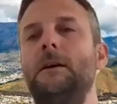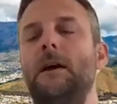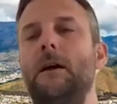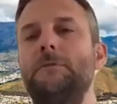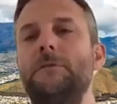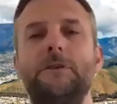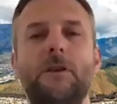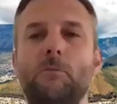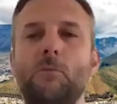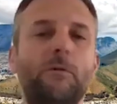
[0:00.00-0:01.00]
so that you
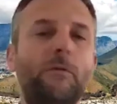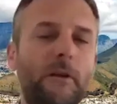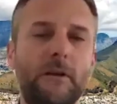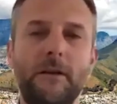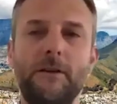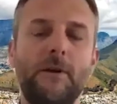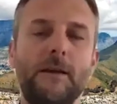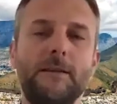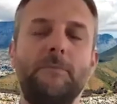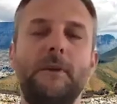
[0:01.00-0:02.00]
can move on and try
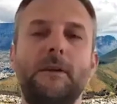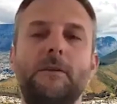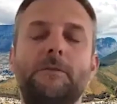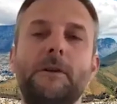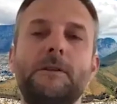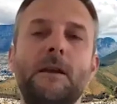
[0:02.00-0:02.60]
something different.